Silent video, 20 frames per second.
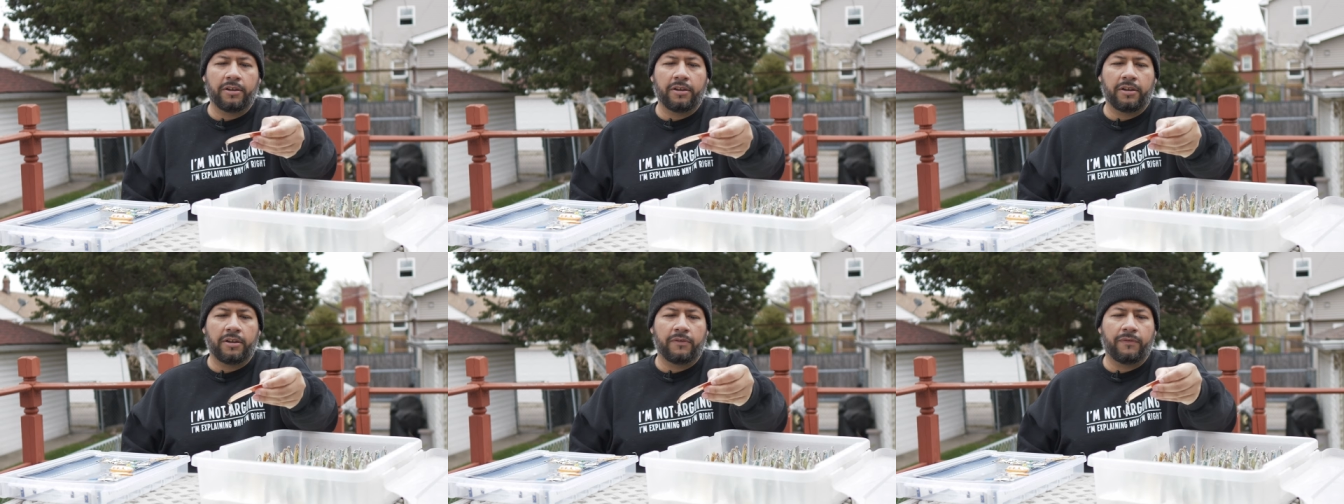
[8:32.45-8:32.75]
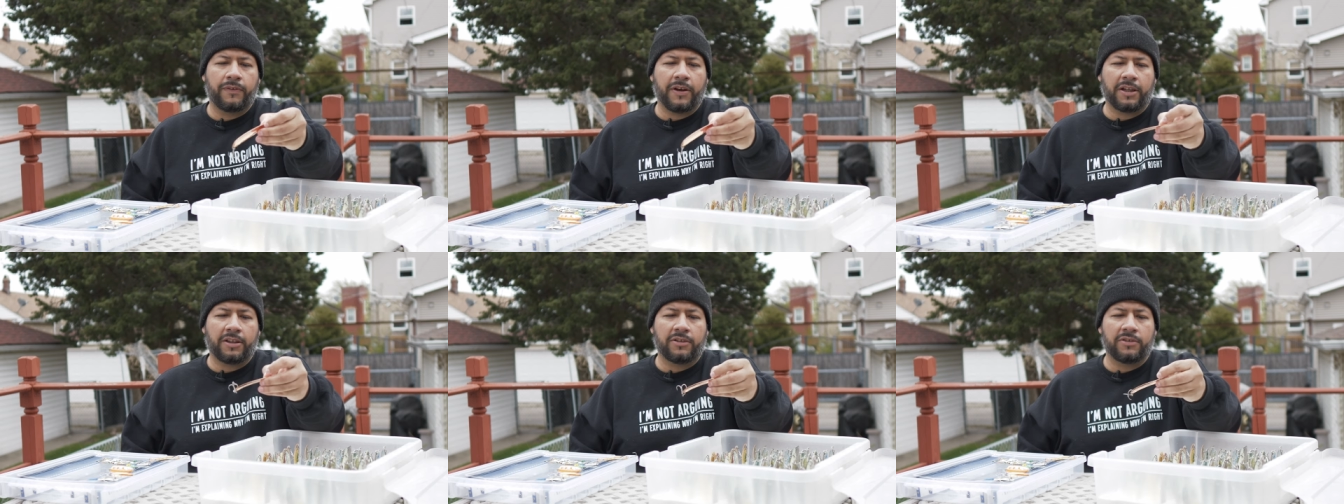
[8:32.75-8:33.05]
In
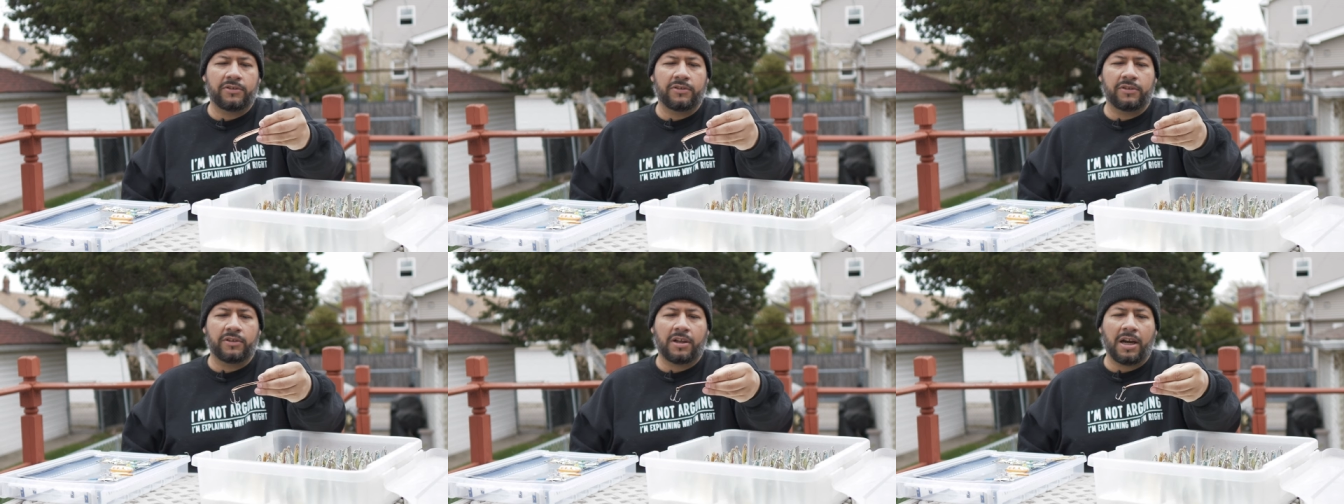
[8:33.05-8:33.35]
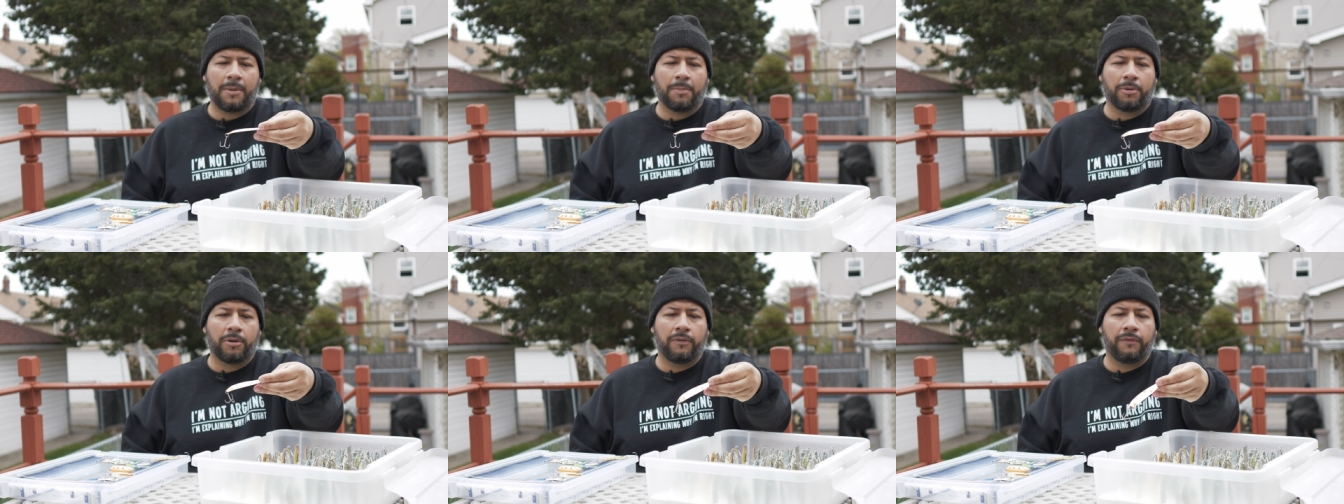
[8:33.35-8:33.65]
fact, this is a
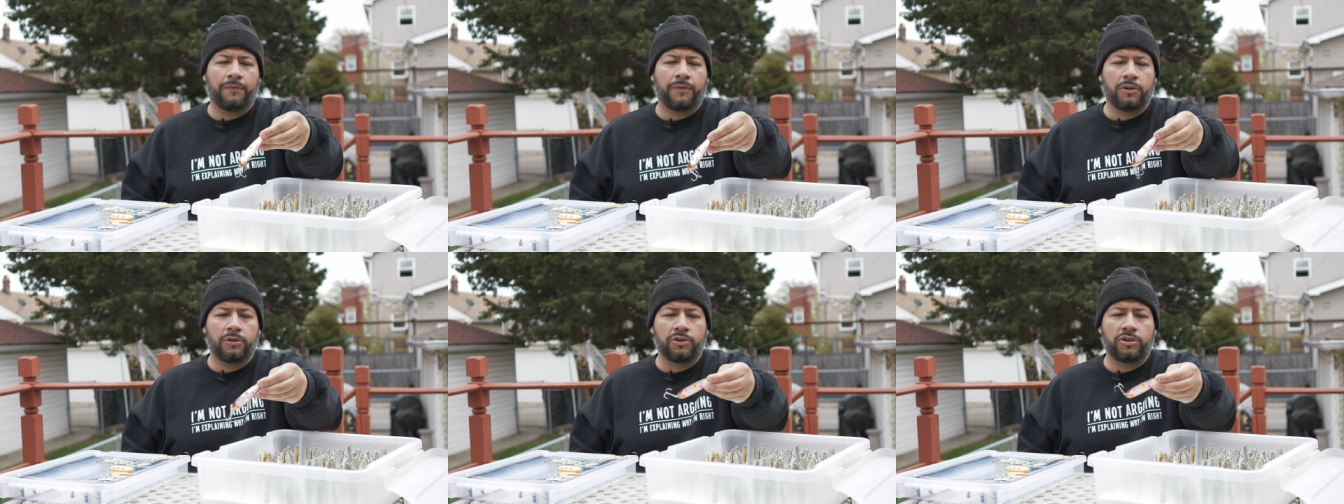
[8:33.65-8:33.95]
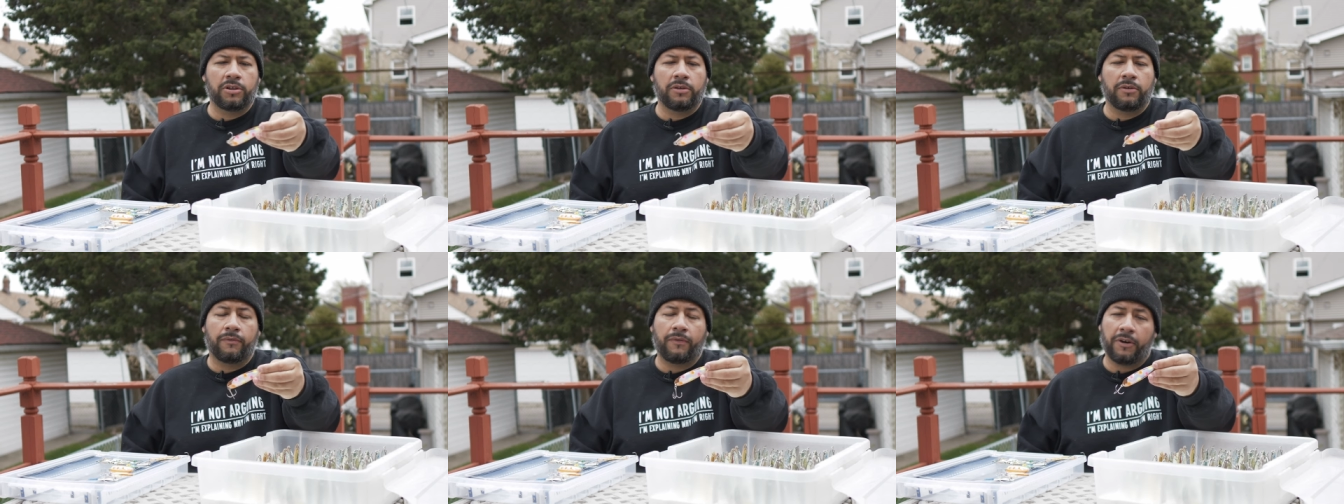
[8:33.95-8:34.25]
Copper
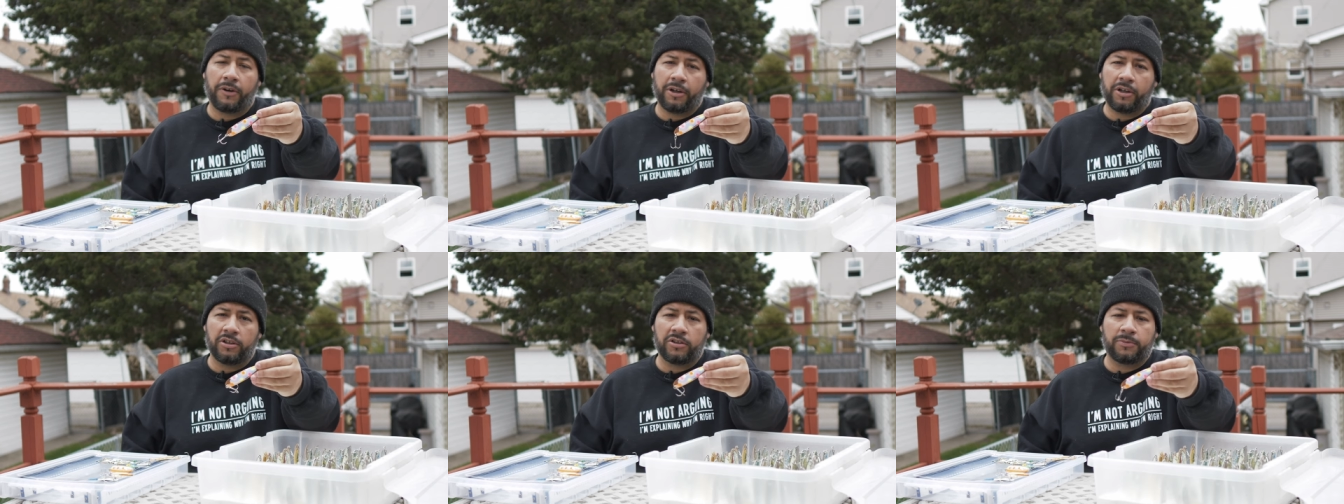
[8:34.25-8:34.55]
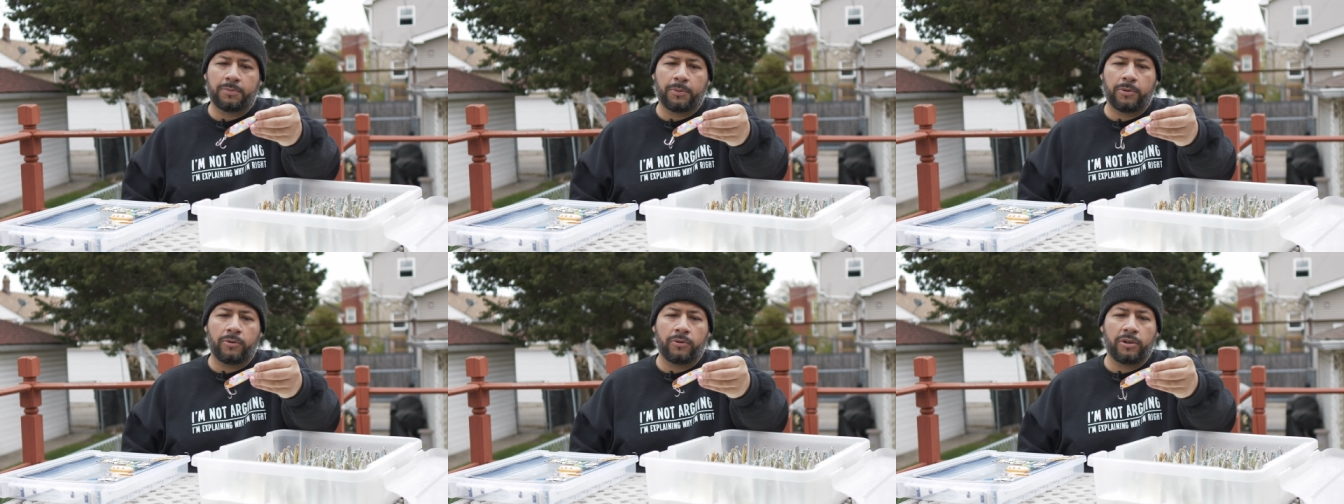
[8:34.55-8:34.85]
Confusion, a very good
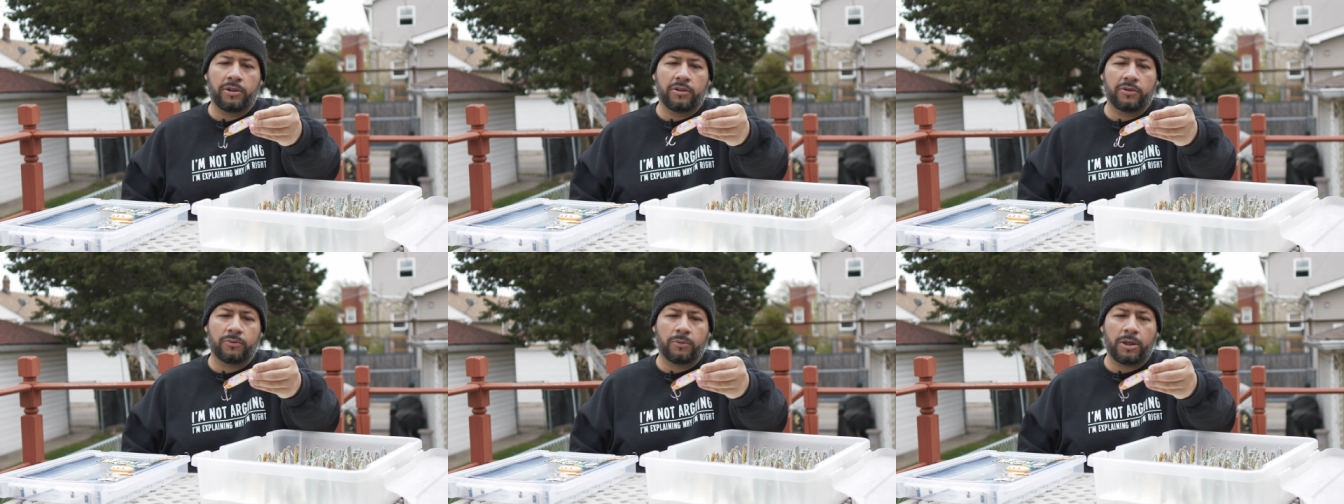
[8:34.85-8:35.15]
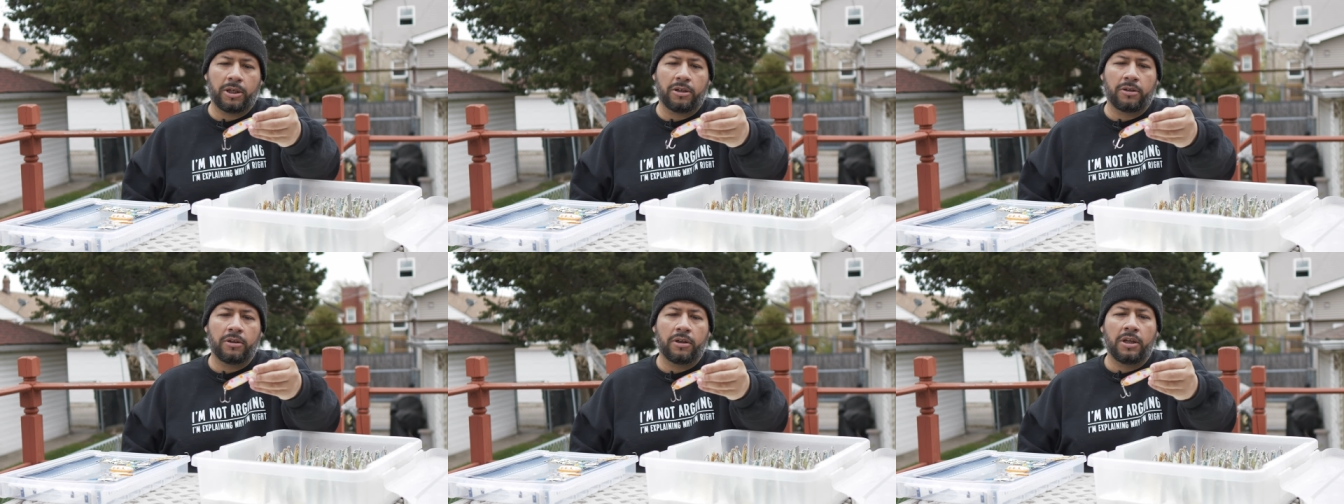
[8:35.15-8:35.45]
spoon as
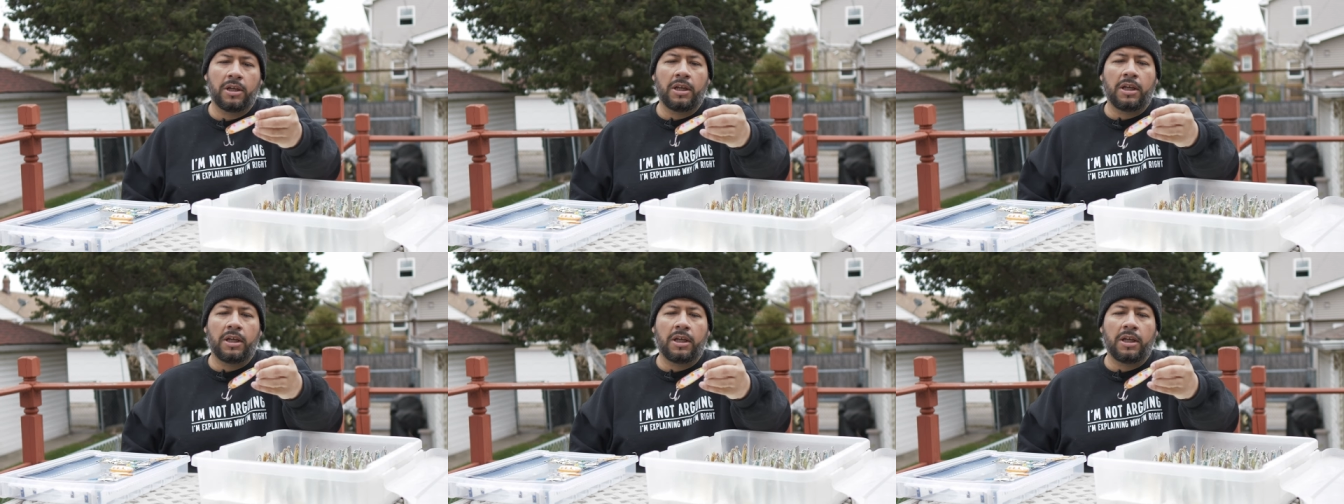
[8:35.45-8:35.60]
well.